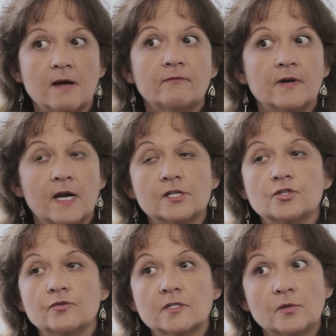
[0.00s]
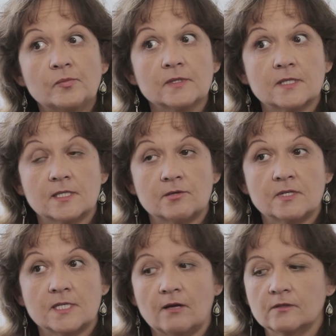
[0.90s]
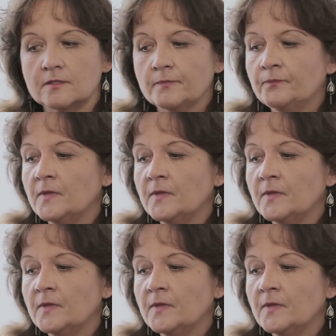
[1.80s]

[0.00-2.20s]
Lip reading: some financial surplus as a result.